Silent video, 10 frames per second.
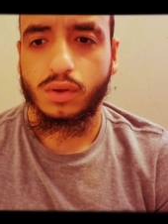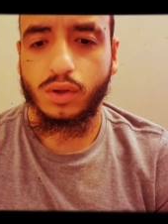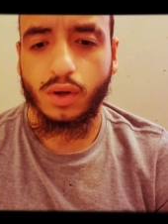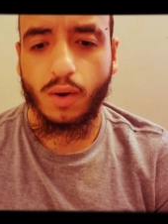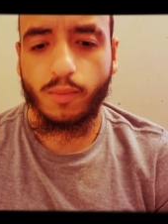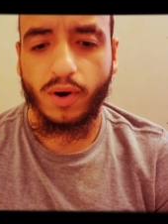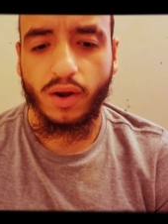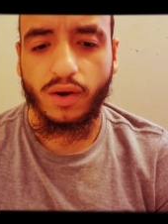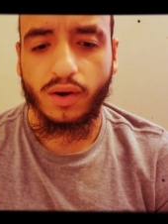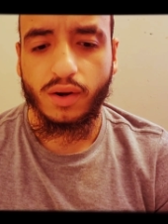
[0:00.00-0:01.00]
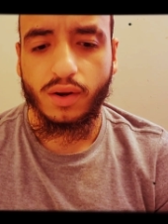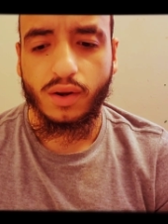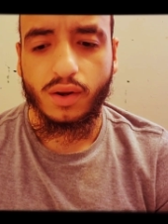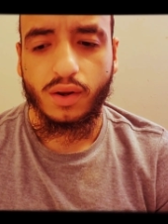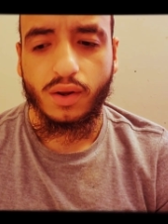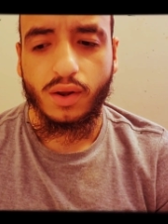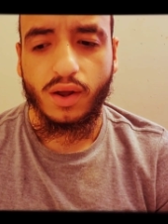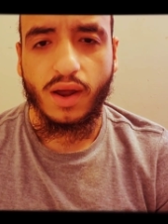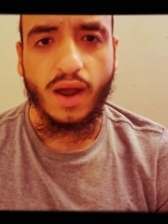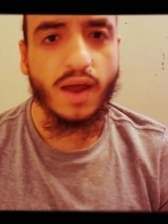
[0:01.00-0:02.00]
You know, but
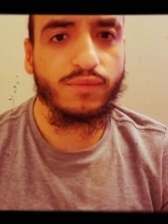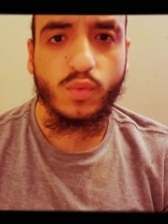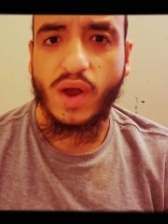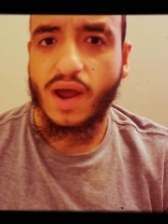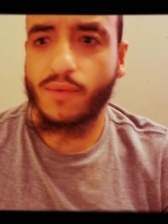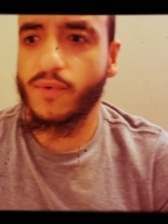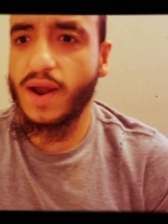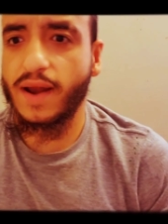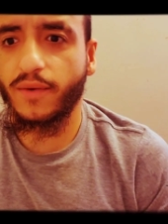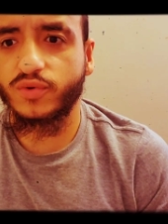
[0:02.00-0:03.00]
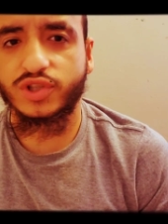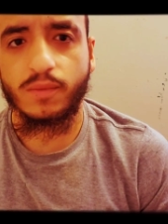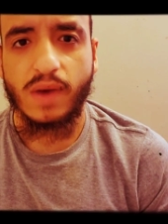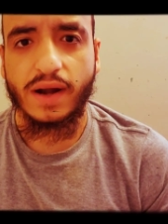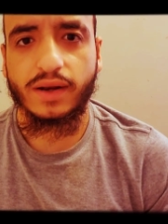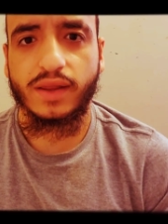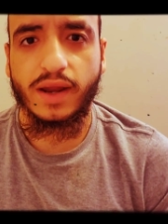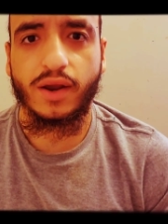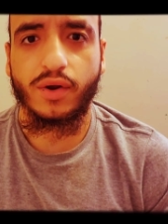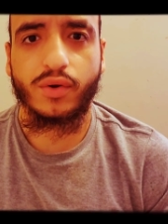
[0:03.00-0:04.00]
everywhere I ran, there was somebody
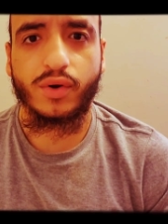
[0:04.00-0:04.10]
there.